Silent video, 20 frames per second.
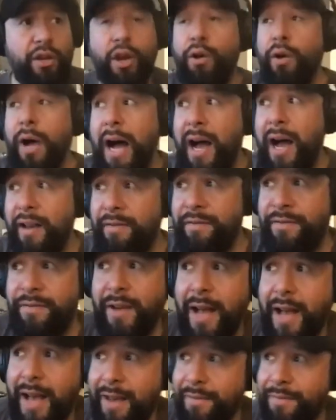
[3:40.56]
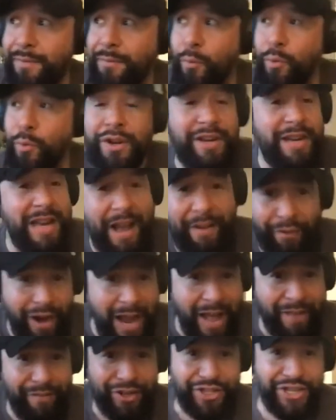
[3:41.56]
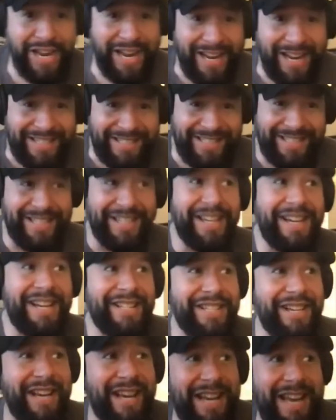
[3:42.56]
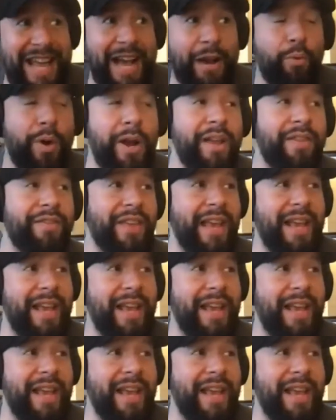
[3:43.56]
I would never have a chance to connect with.